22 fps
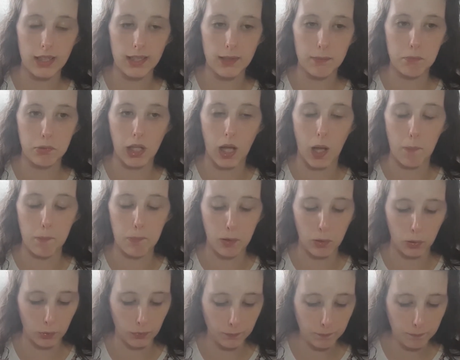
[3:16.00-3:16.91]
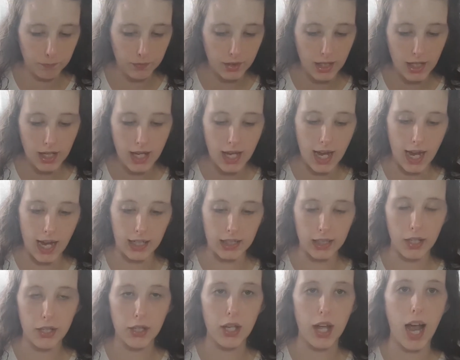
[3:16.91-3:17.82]
in Blackpool.
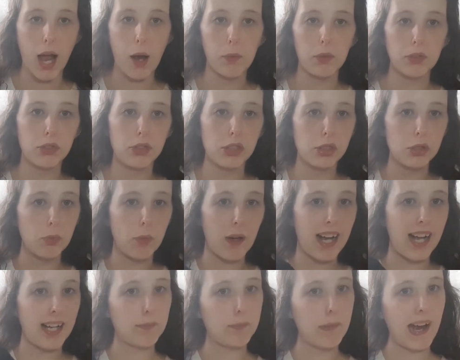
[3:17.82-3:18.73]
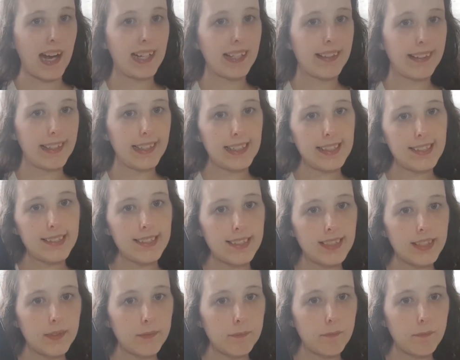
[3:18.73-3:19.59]
And I thought I would just wear by these,